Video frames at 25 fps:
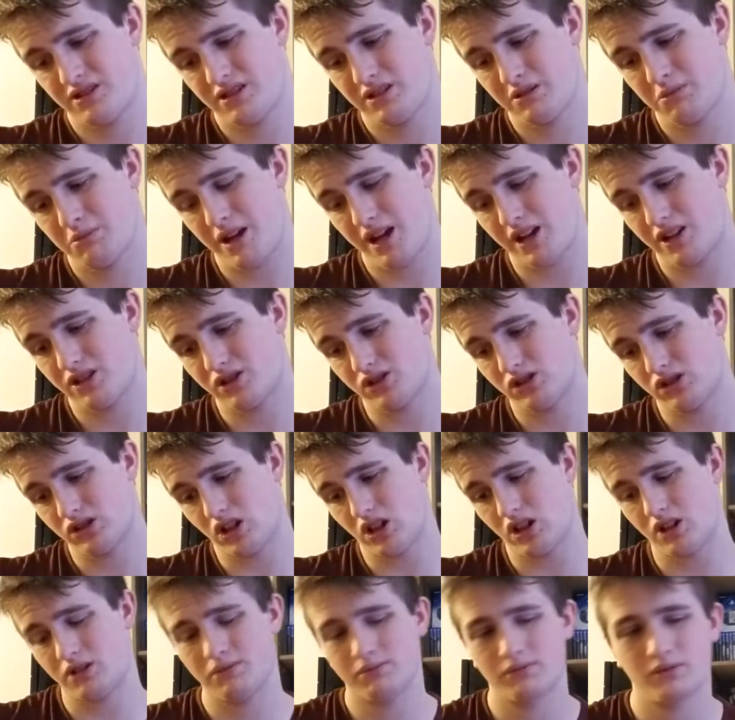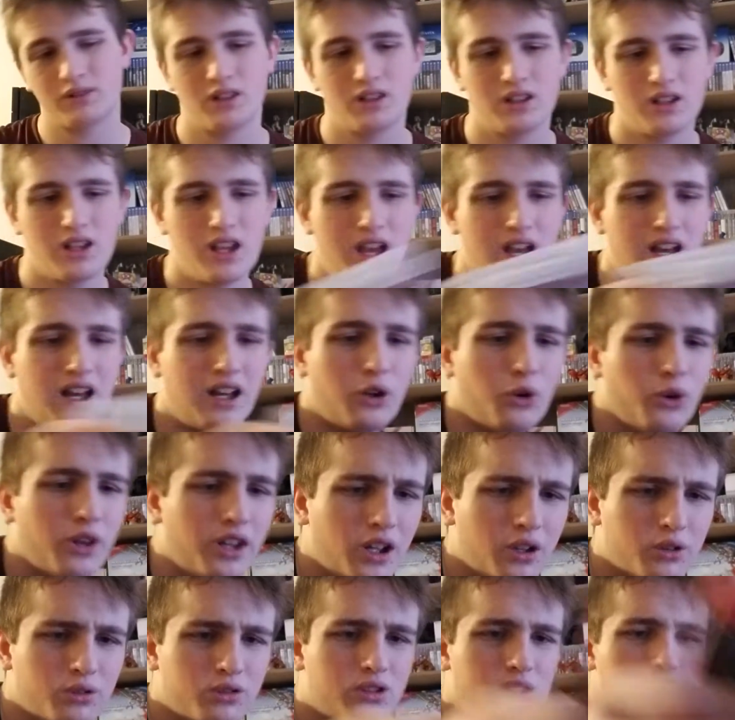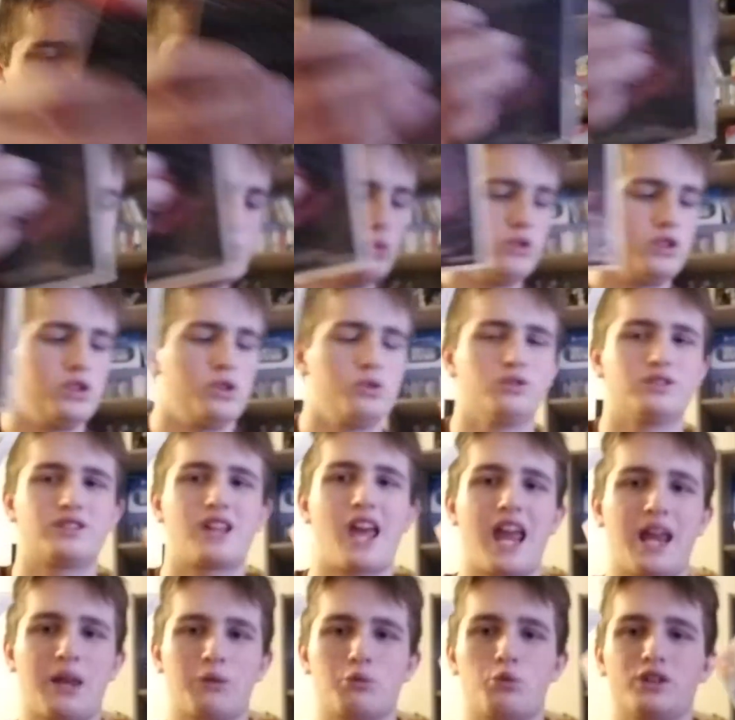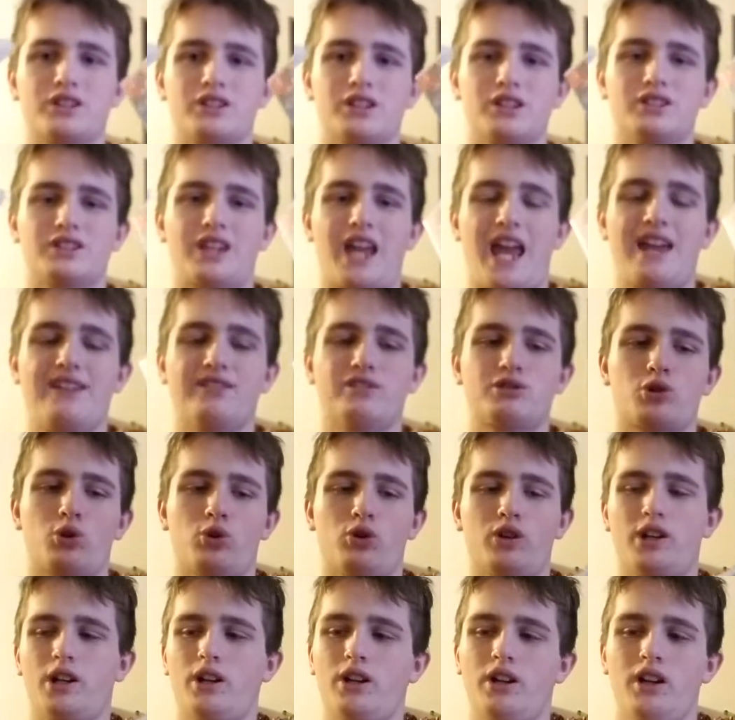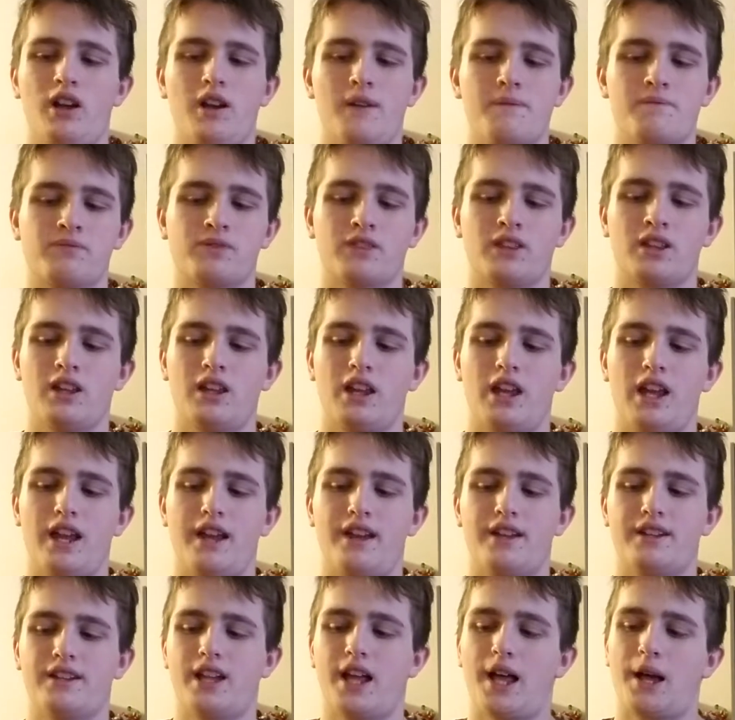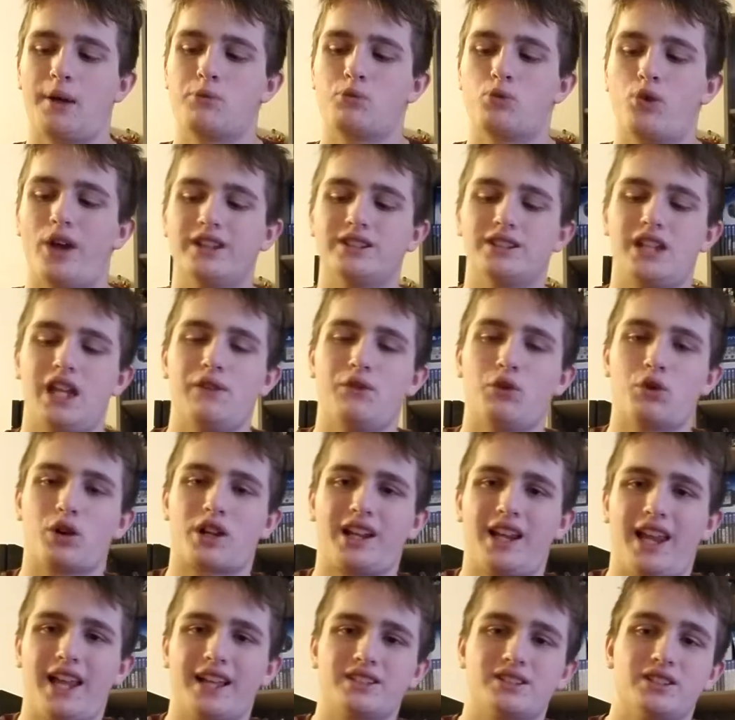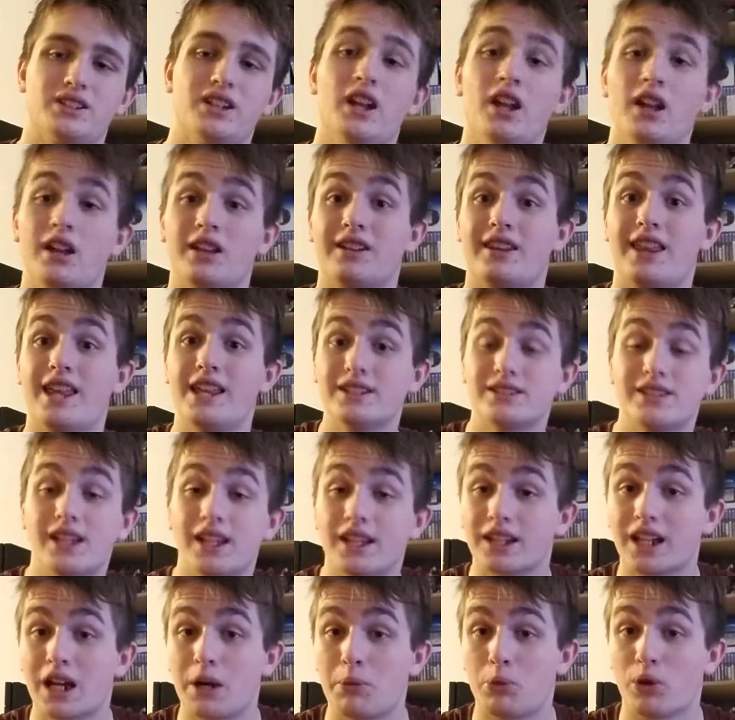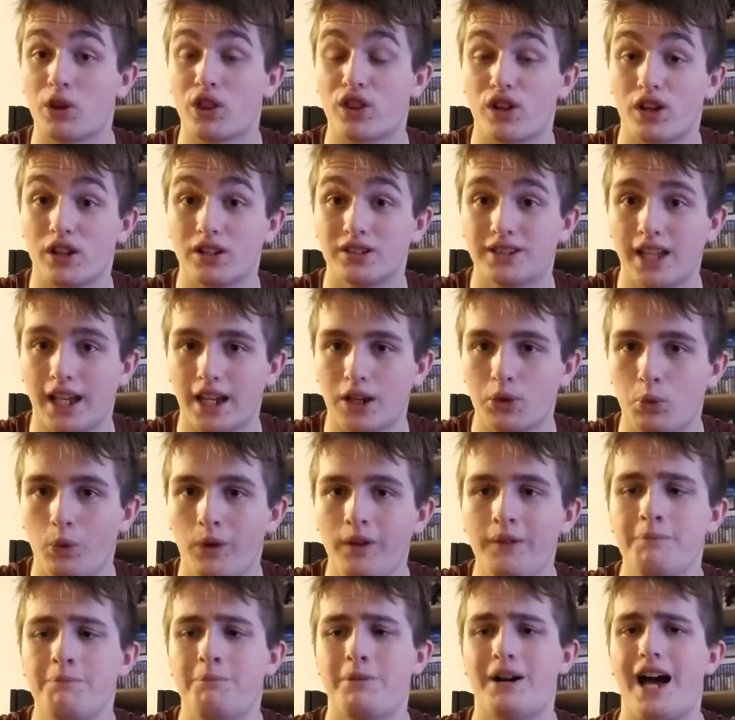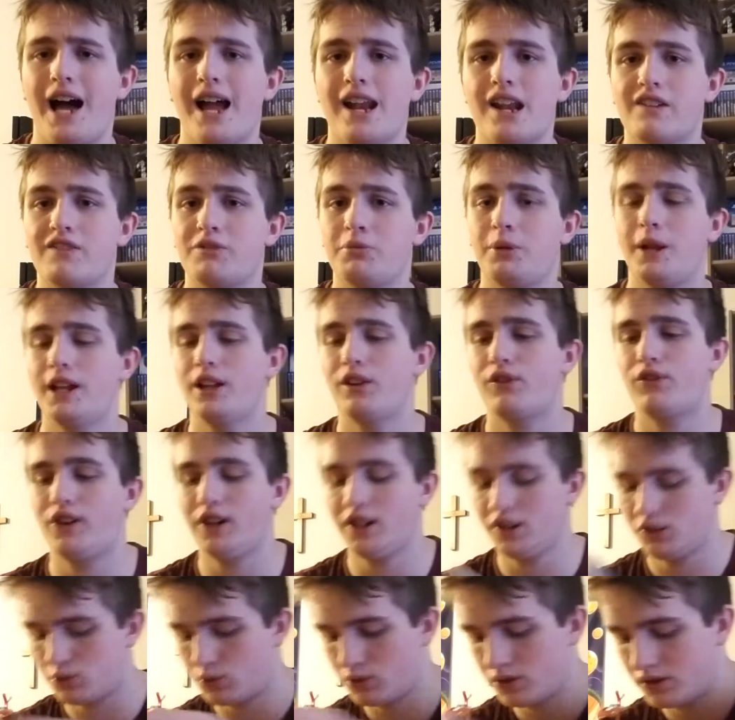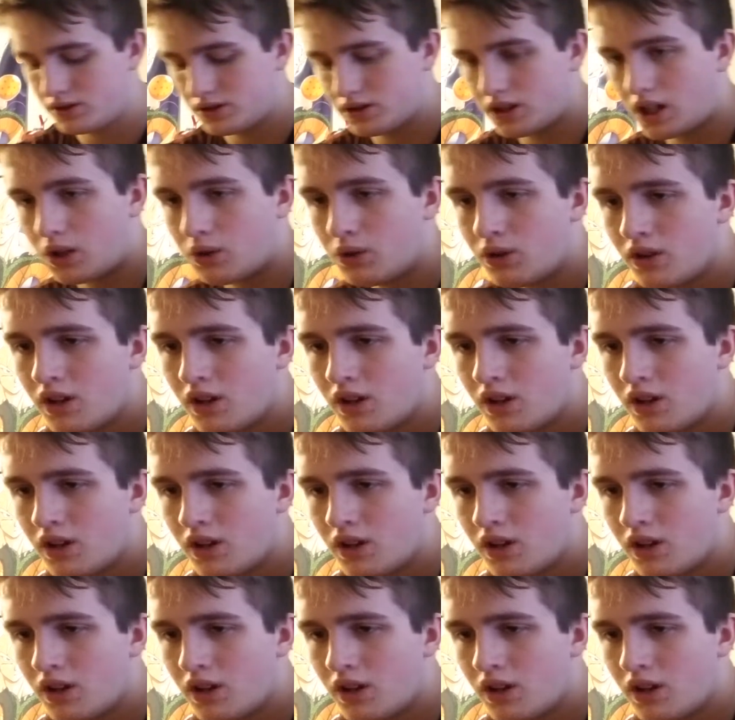Bacon Sir. Yeah, I only own 2 used games, which is Cave Story and Resident Evil Collection. This didn't come with the second one, but I never played the first one, so